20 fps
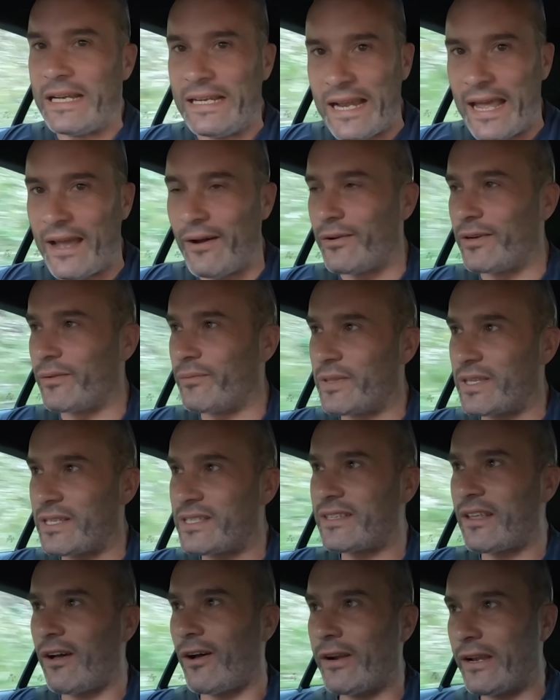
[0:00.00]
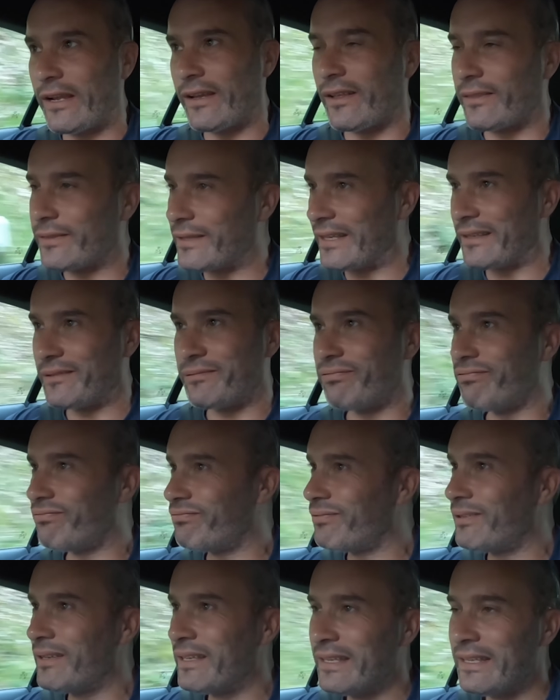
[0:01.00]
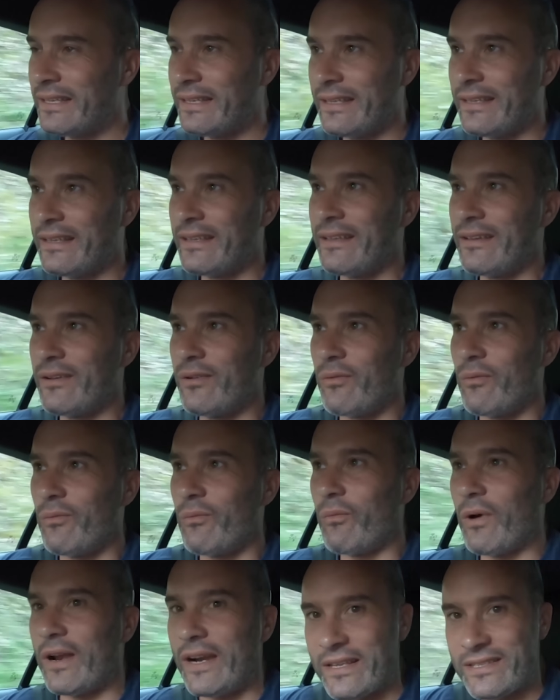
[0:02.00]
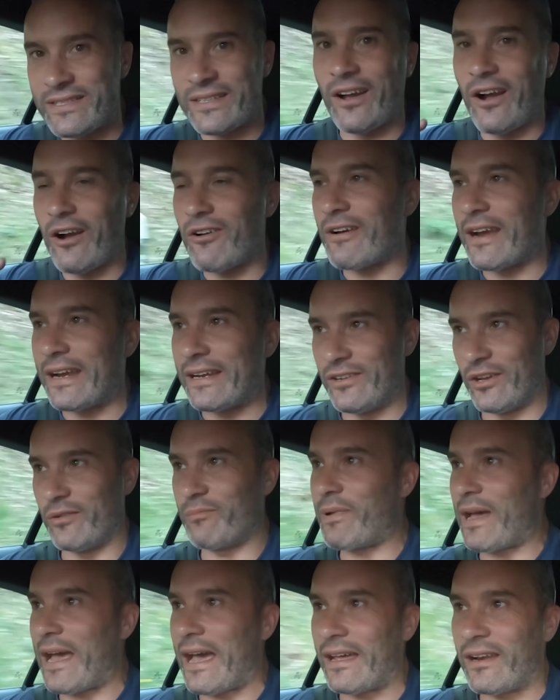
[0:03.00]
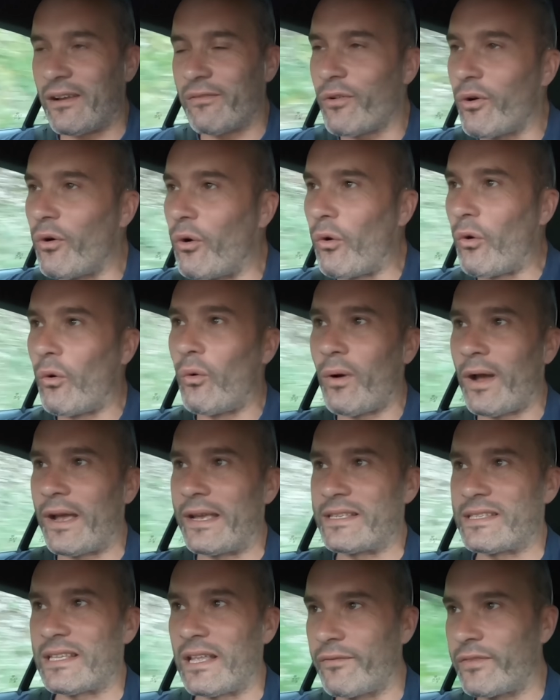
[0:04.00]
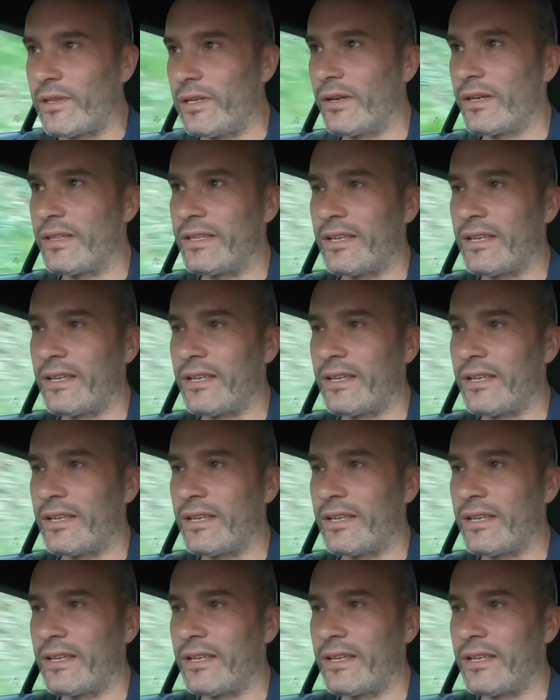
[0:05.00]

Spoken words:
nailed it with the styling. I think when does an R8 look bad? I've always loved the look of the